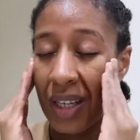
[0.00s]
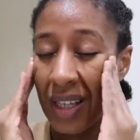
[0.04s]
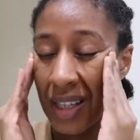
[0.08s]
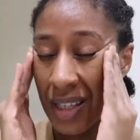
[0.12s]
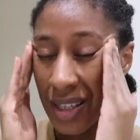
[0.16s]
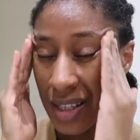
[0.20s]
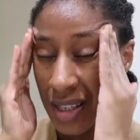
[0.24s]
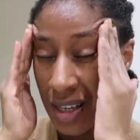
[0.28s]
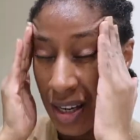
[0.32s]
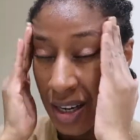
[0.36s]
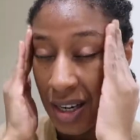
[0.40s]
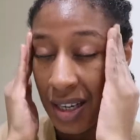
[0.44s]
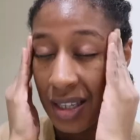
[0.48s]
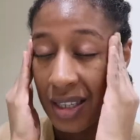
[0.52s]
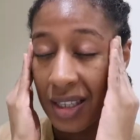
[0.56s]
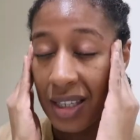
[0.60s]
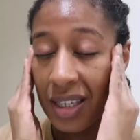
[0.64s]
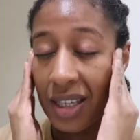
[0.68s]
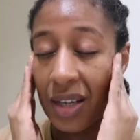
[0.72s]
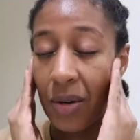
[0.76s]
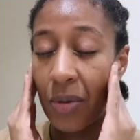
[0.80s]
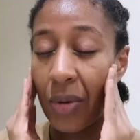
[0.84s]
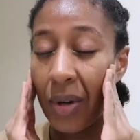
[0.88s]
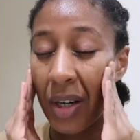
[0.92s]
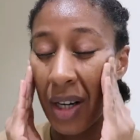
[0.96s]

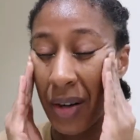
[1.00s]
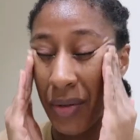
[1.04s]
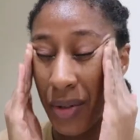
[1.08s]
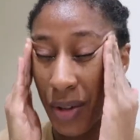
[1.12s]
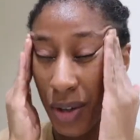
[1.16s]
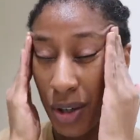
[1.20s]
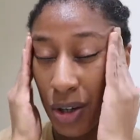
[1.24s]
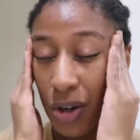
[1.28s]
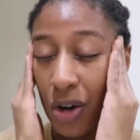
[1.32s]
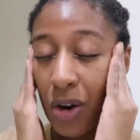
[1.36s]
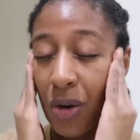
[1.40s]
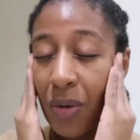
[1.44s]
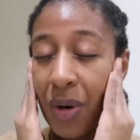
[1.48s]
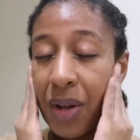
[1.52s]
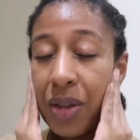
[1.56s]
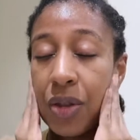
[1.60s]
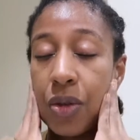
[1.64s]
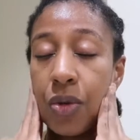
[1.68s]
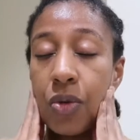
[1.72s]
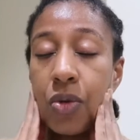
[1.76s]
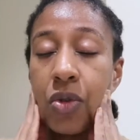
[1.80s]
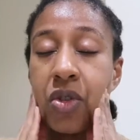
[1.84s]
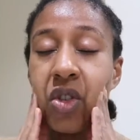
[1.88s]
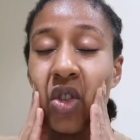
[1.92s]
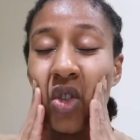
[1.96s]
anxiety, whenever you're going
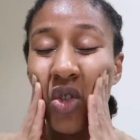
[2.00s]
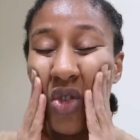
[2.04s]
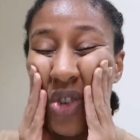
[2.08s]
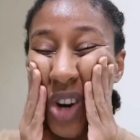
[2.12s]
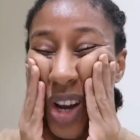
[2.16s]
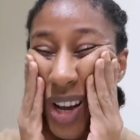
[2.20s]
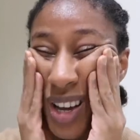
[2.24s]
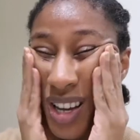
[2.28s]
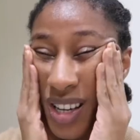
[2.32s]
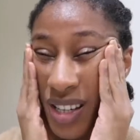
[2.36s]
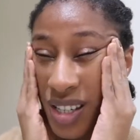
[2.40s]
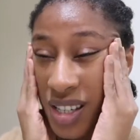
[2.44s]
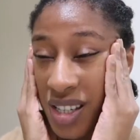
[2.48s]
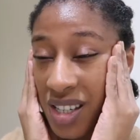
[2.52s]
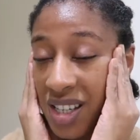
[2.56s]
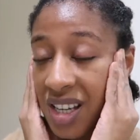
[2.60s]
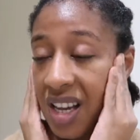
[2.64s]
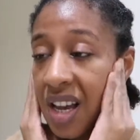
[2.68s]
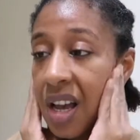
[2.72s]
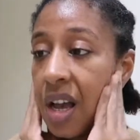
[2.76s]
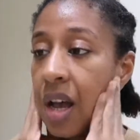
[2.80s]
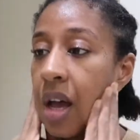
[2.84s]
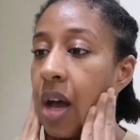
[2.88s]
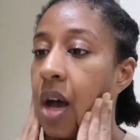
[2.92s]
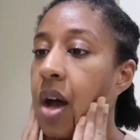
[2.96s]
through stress.
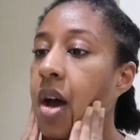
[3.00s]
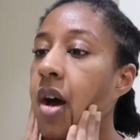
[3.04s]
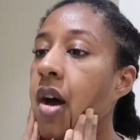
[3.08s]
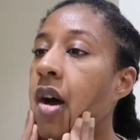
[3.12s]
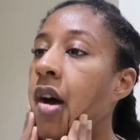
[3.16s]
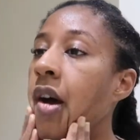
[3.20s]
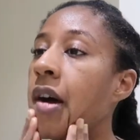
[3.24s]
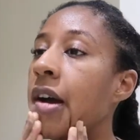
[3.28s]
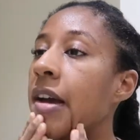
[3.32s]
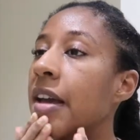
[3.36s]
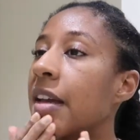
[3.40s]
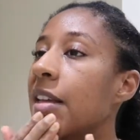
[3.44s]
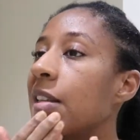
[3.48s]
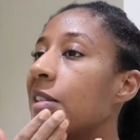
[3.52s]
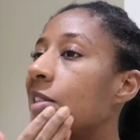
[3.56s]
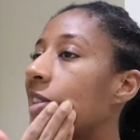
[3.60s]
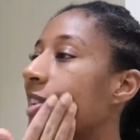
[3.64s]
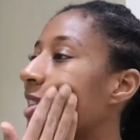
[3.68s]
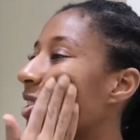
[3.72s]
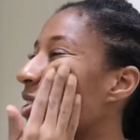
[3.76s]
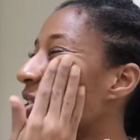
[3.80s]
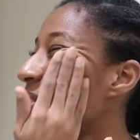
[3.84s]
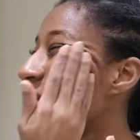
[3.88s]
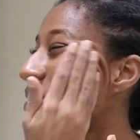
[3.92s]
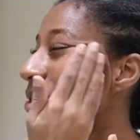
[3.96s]
It
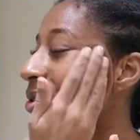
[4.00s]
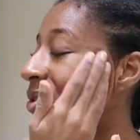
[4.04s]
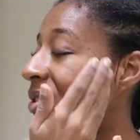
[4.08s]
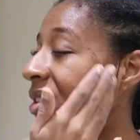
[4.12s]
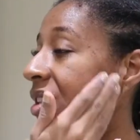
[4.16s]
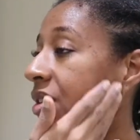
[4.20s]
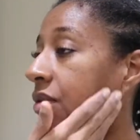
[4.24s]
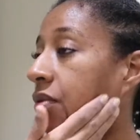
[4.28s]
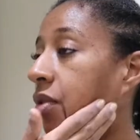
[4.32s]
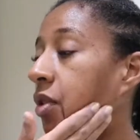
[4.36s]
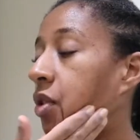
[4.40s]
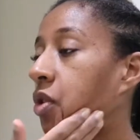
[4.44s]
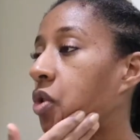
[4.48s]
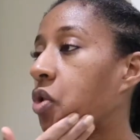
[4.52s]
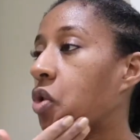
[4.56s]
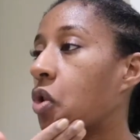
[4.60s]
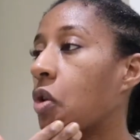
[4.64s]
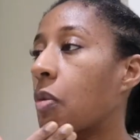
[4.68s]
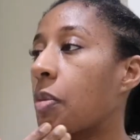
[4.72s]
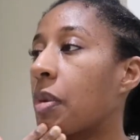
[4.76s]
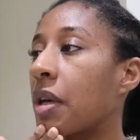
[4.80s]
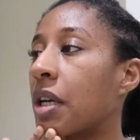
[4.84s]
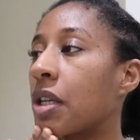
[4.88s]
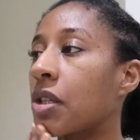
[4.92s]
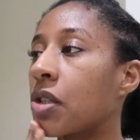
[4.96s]
touches on different
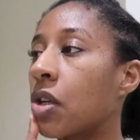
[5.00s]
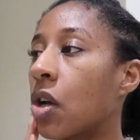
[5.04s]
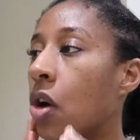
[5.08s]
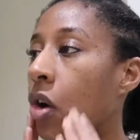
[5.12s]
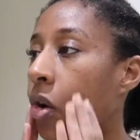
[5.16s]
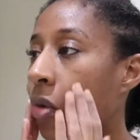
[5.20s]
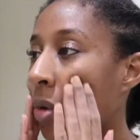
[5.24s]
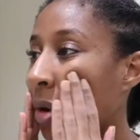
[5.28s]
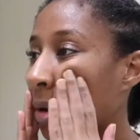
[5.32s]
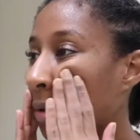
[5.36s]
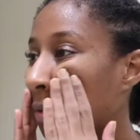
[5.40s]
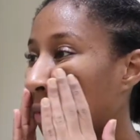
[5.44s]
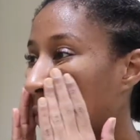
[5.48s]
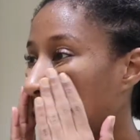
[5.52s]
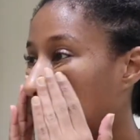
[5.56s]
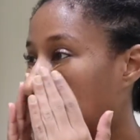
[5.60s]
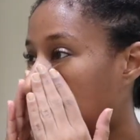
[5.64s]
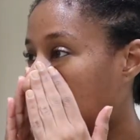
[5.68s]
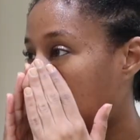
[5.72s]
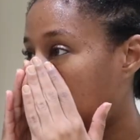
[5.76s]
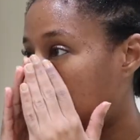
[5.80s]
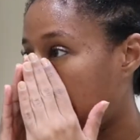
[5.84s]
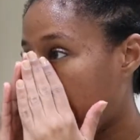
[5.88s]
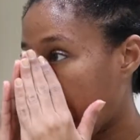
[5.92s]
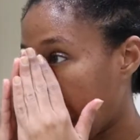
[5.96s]
topics, going
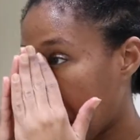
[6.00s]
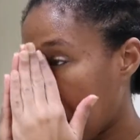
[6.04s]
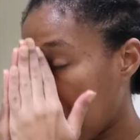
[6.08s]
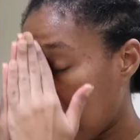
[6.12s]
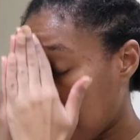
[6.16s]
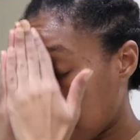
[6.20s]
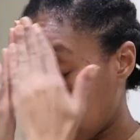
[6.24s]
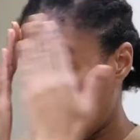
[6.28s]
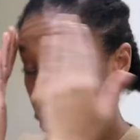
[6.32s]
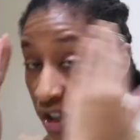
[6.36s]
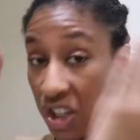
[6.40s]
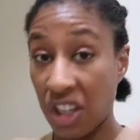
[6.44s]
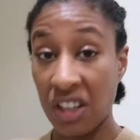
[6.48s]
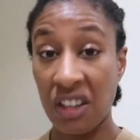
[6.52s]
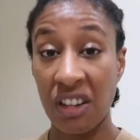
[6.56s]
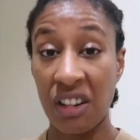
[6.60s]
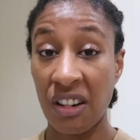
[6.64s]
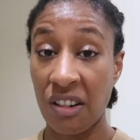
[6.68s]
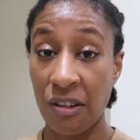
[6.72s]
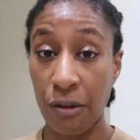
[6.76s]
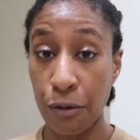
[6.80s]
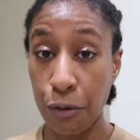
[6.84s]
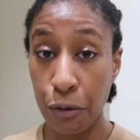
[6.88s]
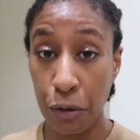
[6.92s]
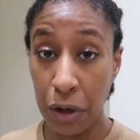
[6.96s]
from
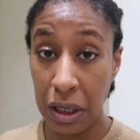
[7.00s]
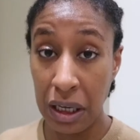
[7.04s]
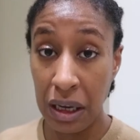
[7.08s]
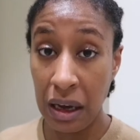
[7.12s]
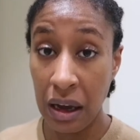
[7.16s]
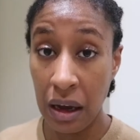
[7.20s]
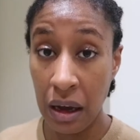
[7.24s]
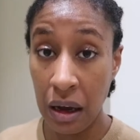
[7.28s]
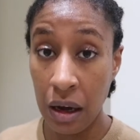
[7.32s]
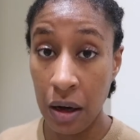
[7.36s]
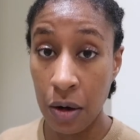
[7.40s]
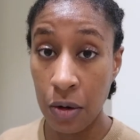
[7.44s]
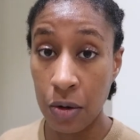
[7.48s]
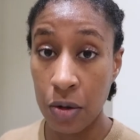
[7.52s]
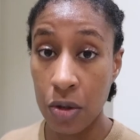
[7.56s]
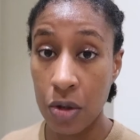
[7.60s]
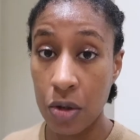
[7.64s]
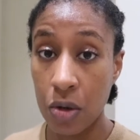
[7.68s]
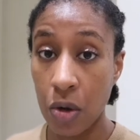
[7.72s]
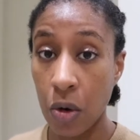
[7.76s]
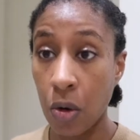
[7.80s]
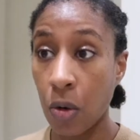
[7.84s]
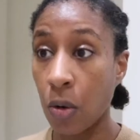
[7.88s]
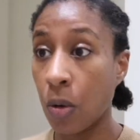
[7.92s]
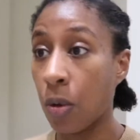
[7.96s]
general
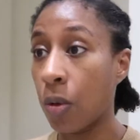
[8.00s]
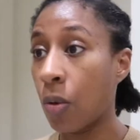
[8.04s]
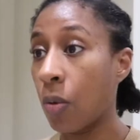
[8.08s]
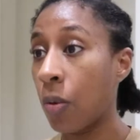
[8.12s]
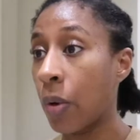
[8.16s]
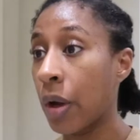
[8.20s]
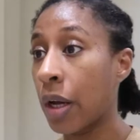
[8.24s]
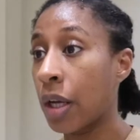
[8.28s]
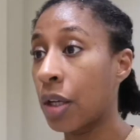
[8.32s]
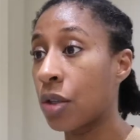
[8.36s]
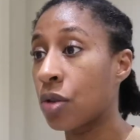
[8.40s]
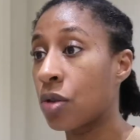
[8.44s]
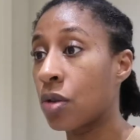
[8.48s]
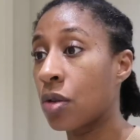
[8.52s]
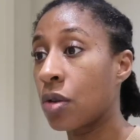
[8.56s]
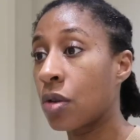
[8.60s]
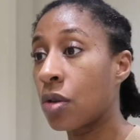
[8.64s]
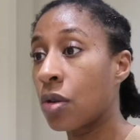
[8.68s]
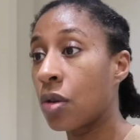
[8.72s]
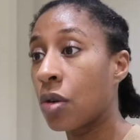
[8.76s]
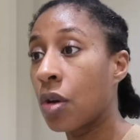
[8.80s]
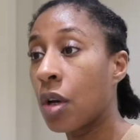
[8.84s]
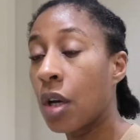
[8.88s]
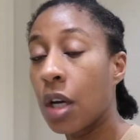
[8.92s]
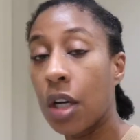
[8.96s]
freakouts all the way
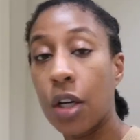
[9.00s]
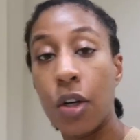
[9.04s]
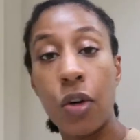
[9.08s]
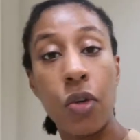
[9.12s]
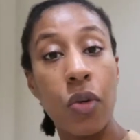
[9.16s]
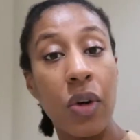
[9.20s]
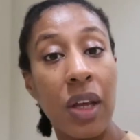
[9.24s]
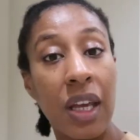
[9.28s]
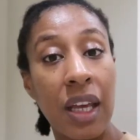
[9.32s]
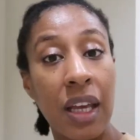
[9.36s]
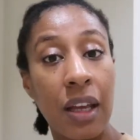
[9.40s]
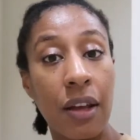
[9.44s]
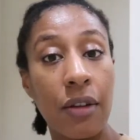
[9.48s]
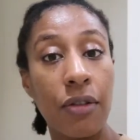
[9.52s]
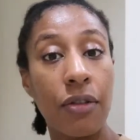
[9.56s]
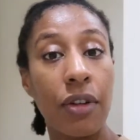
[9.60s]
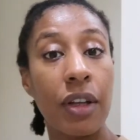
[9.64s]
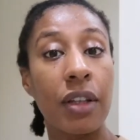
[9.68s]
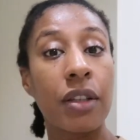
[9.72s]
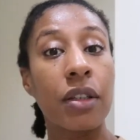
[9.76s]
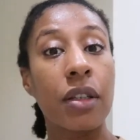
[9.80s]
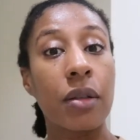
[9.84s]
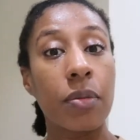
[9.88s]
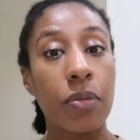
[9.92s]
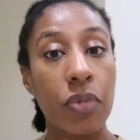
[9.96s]
to grief
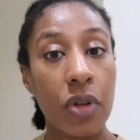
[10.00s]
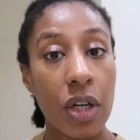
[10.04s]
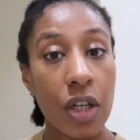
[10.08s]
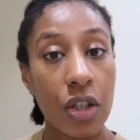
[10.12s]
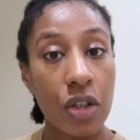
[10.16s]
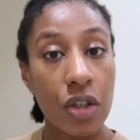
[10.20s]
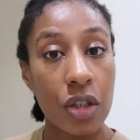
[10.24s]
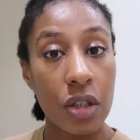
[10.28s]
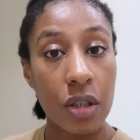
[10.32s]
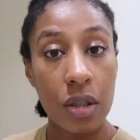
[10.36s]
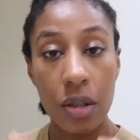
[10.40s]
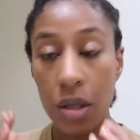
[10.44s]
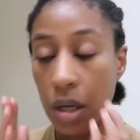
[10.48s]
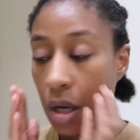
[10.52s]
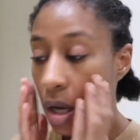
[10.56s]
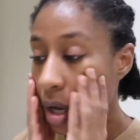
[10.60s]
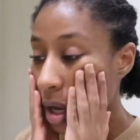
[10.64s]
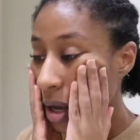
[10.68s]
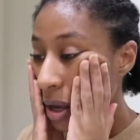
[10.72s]
and depression.